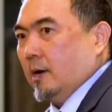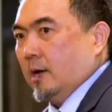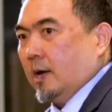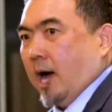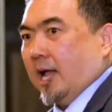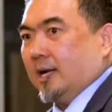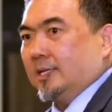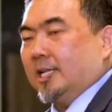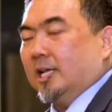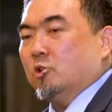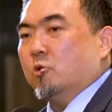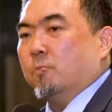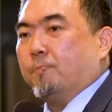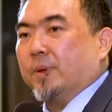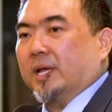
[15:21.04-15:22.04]
Until you
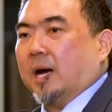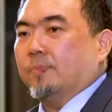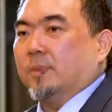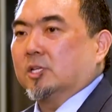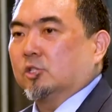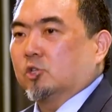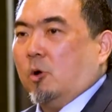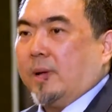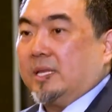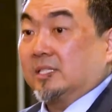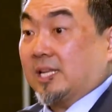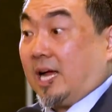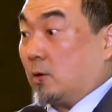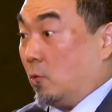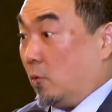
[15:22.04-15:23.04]
pick up the soap and
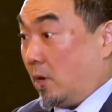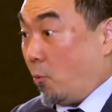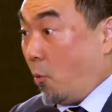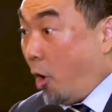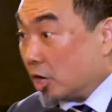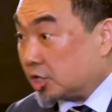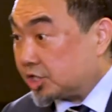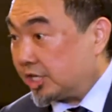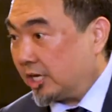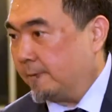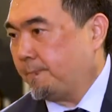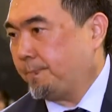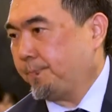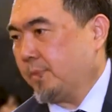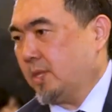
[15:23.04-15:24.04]
start washing,
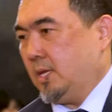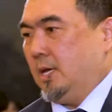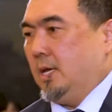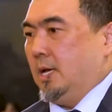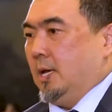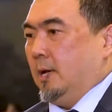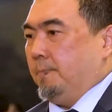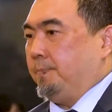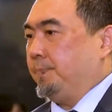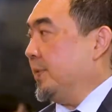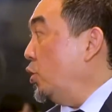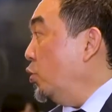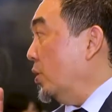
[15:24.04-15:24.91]
you will